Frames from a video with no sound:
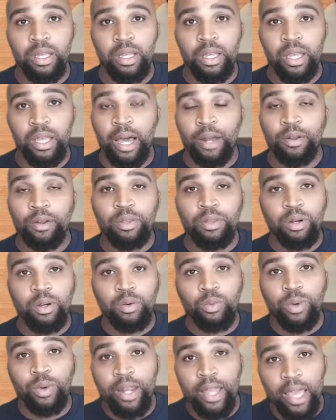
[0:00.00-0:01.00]
I don't know
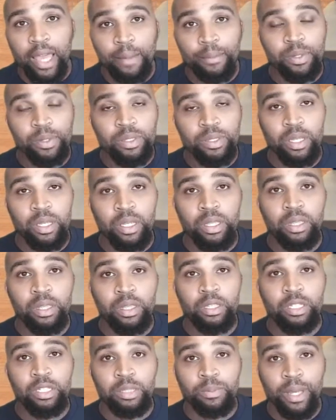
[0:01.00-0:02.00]
what happens in
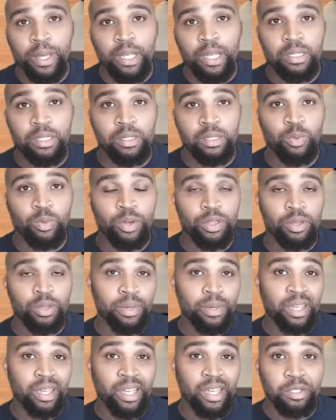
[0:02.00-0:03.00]
the spaces, whether it
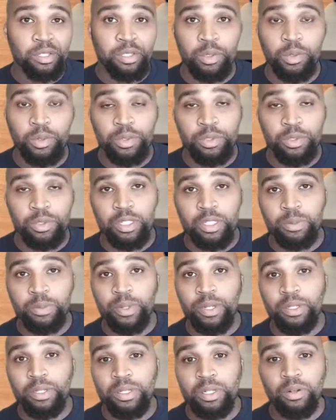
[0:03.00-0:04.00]
be in school
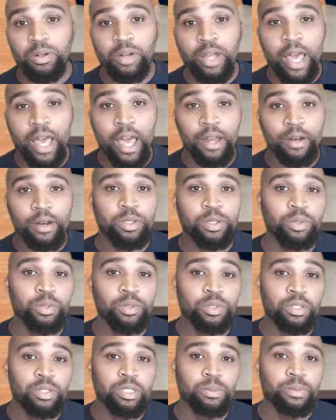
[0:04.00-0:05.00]
suspension or out of
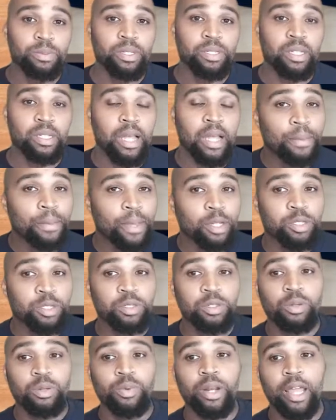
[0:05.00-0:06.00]
school suspension. I'm not
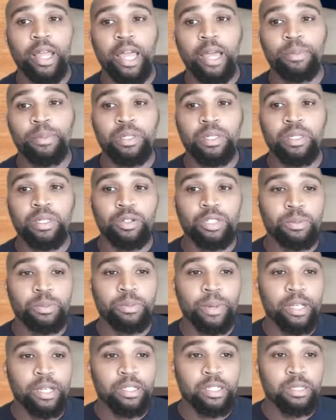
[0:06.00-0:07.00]
sure what happens in those
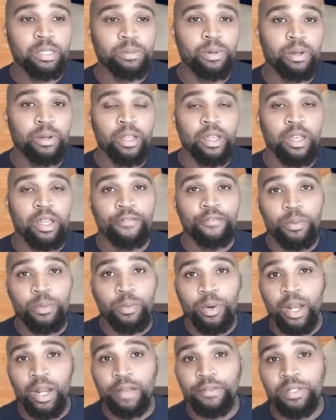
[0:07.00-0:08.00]
spaces, but from
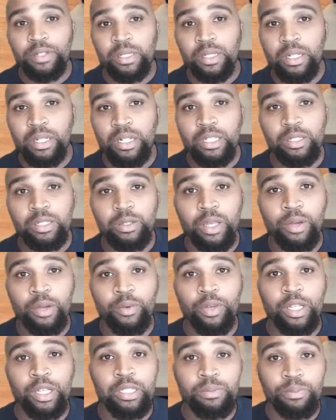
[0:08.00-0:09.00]
what I've seen,
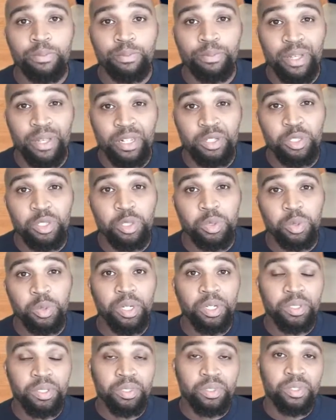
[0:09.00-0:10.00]
it's been a
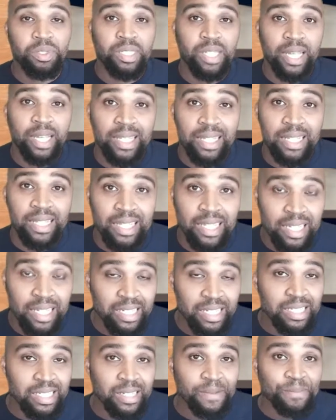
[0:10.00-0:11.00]
struggle, to say the least,